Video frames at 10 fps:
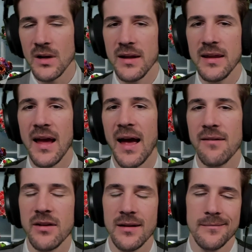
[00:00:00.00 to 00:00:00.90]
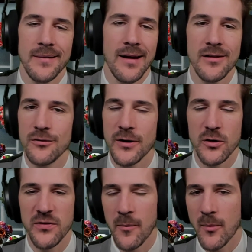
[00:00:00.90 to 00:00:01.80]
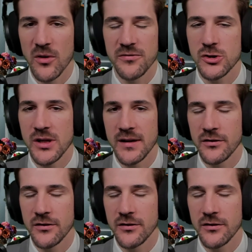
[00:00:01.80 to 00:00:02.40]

yeah, having a friend or family member officiate